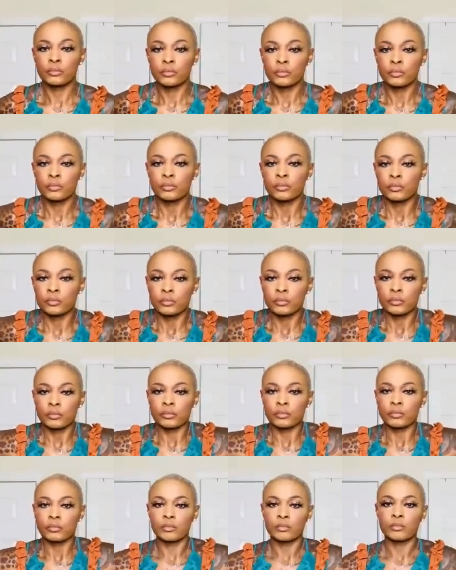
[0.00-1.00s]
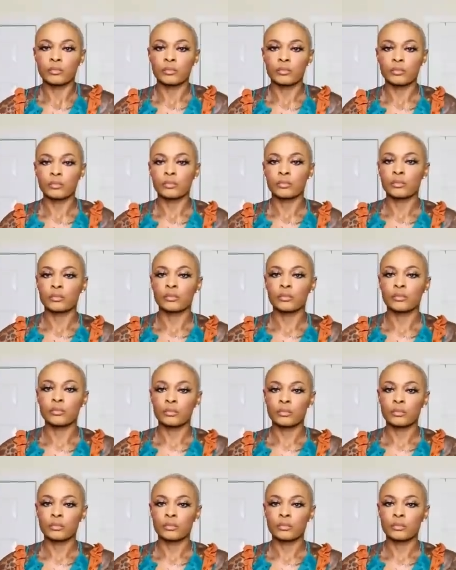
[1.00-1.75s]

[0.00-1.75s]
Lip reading: (silence)